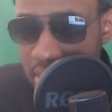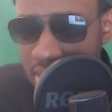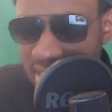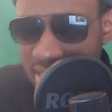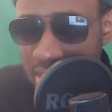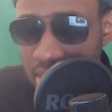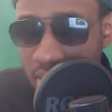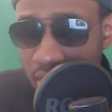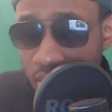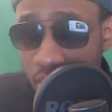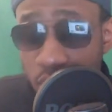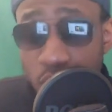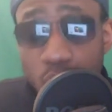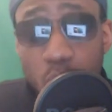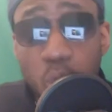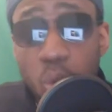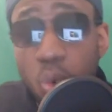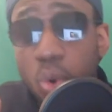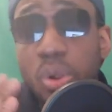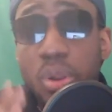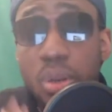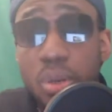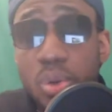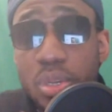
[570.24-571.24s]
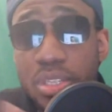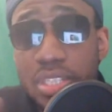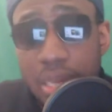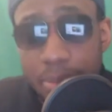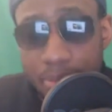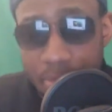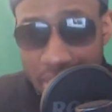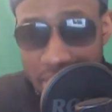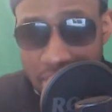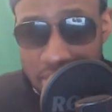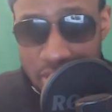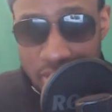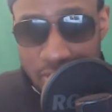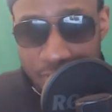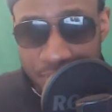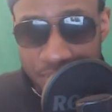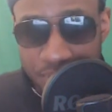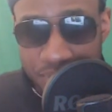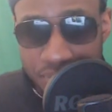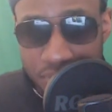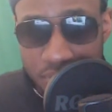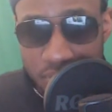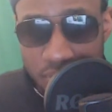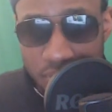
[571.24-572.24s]
is the world looks amazing
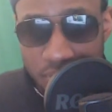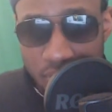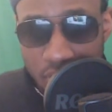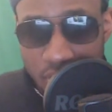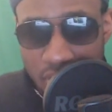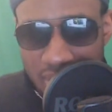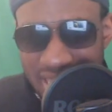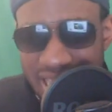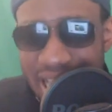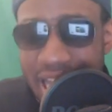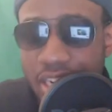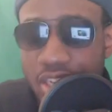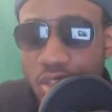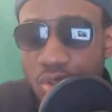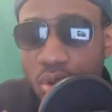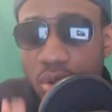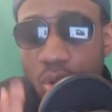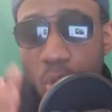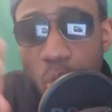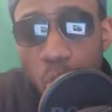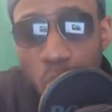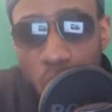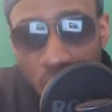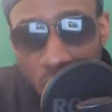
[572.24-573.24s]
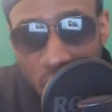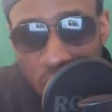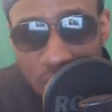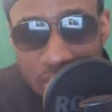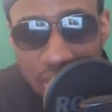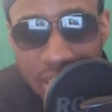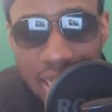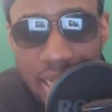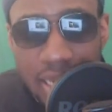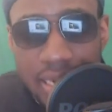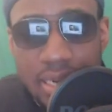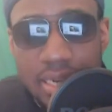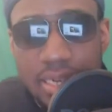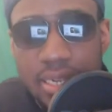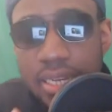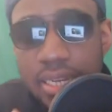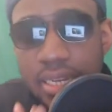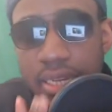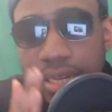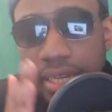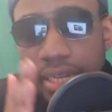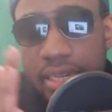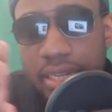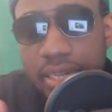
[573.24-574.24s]
the actual world and
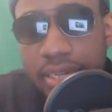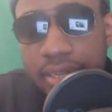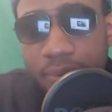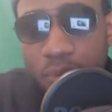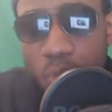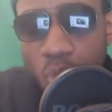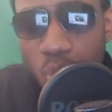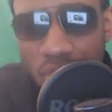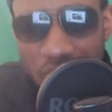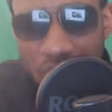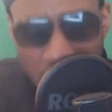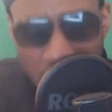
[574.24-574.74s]
what